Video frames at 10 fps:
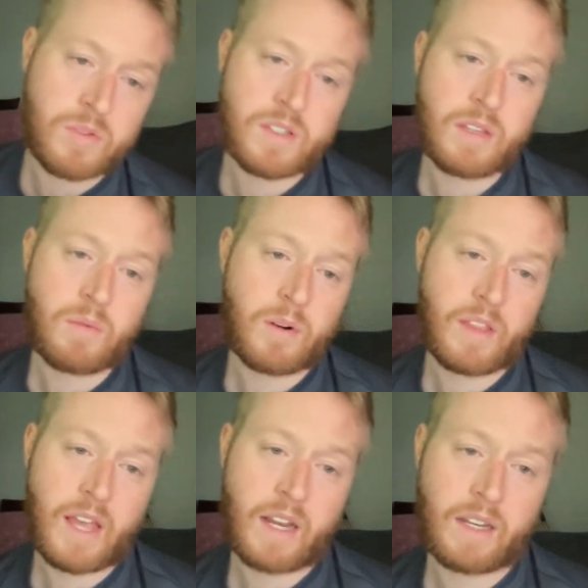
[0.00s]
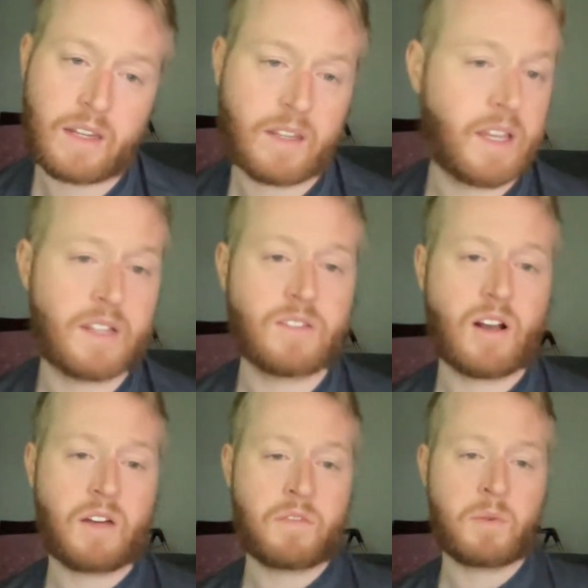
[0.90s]
We'll see where that kicks
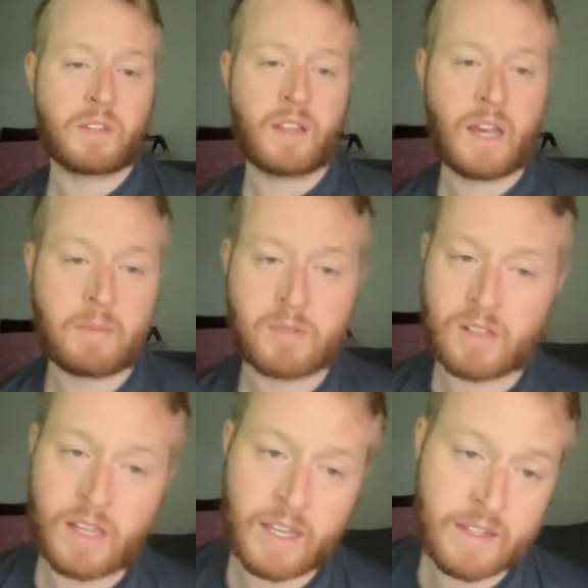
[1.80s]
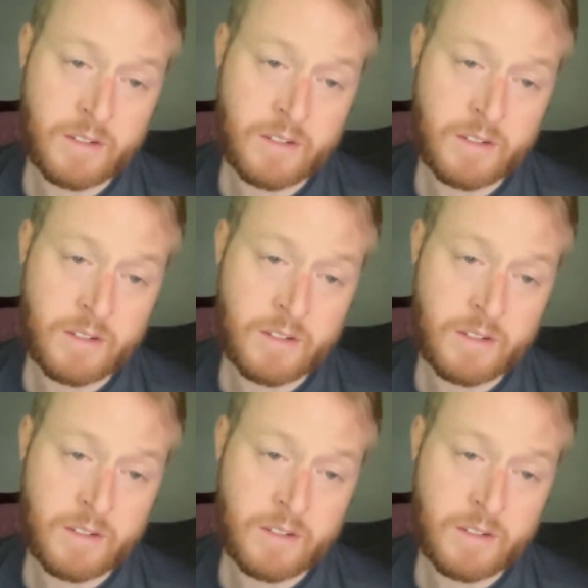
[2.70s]
off and what the lineups look like,